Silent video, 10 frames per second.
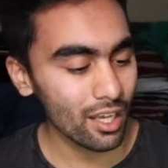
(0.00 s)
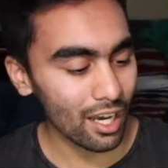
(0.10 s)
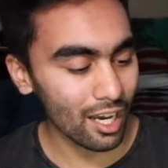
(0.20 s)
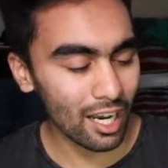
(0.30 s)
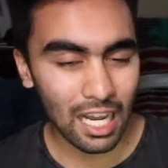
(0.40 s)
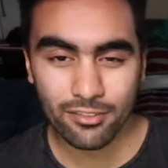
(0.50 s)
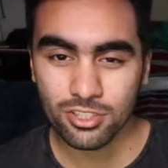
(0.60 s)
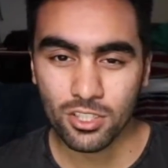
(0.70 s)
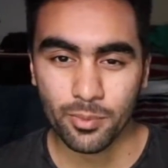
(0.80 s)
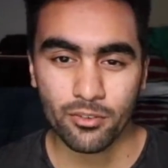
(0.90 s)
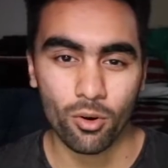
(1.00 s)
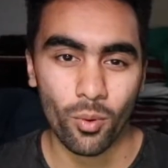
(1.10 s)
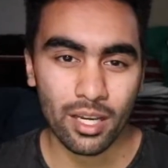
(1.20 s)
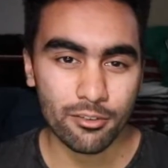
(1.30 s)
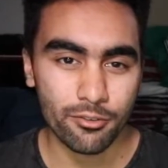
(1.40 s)
I have a little bit of a
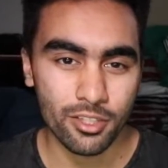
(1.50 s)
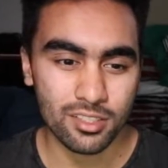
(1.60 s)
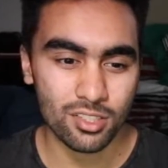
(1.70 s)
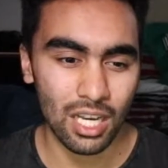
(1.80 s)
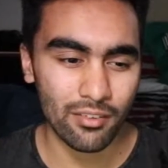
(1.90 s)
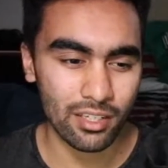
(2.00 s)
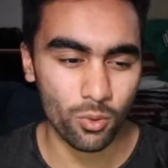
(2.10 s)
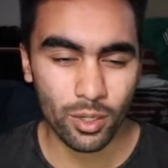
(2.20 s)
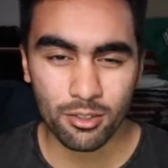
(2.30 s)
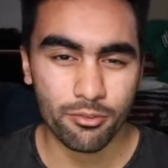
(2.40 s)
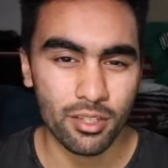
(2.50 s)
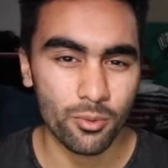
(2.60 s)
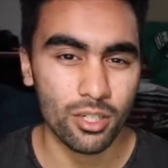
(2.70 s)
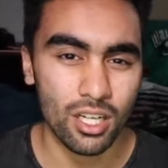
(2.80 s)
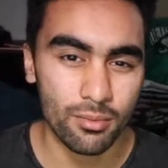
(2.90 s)
wide foot, so I have like a weird fit
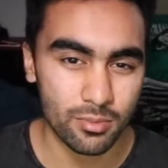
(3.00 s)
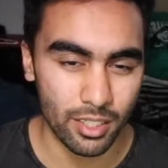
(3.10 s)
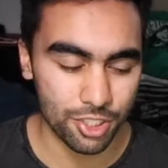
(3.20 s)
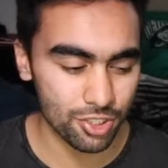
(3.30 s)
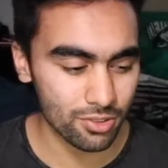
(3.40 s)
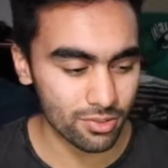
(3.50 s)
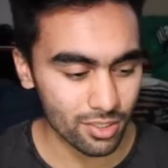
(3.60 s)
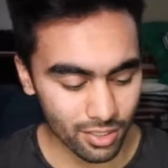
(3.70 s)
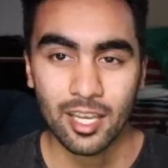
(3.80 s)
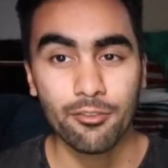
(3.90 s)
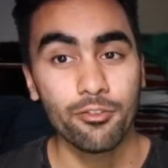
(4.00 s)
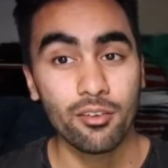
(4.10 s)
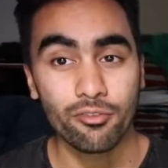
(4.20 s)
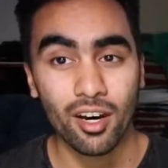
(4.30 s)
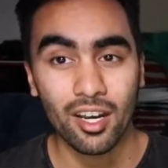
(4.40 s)
when it comes to my shoes. 10
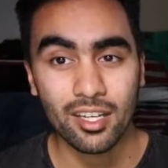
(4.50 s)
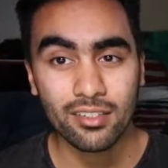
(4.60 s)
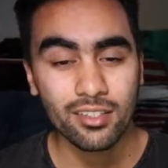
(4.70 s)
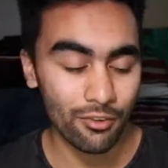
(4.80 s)
fit fine.